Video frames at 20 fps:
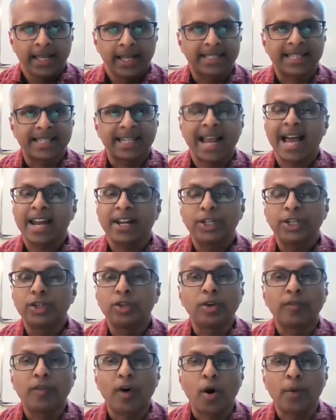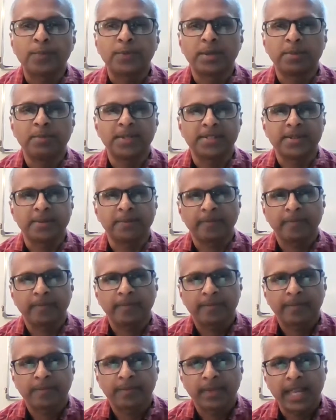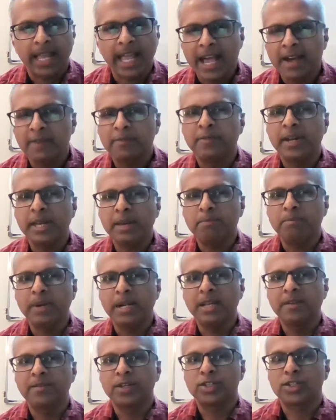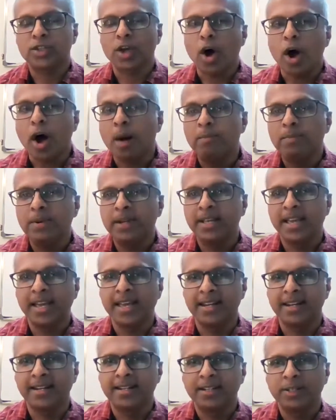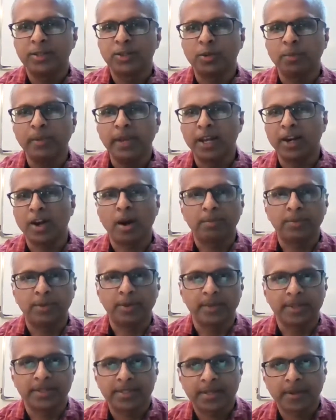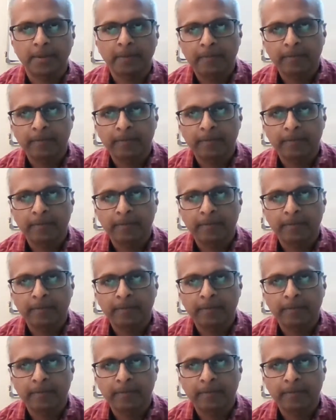It's an attitude of optimism. Every believer is obligated to be an optimist.